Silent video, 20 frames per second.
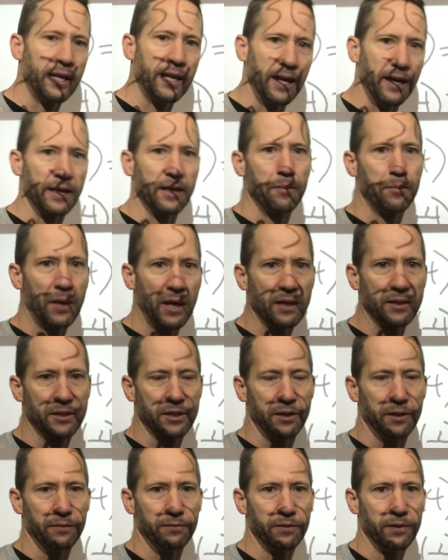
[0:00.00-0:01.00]
getting a
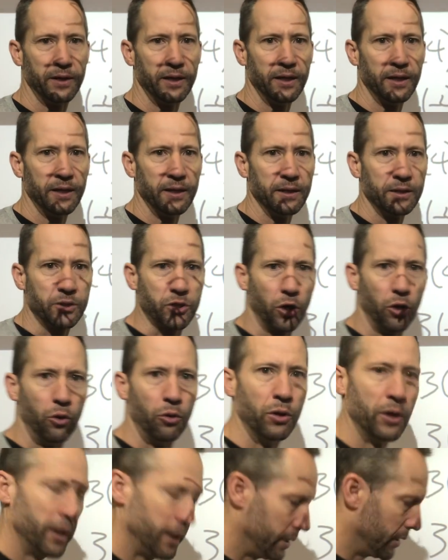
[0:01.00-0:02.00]
positive.
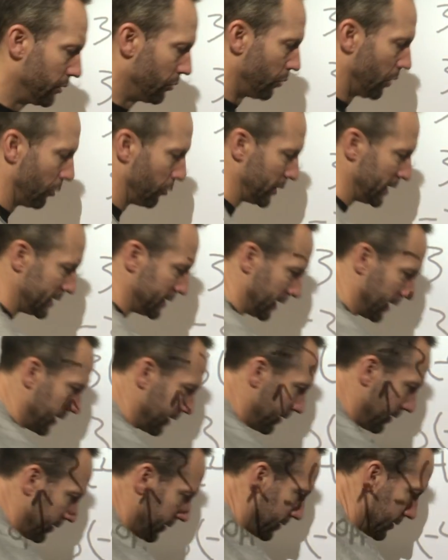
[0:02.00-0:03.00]
So what we did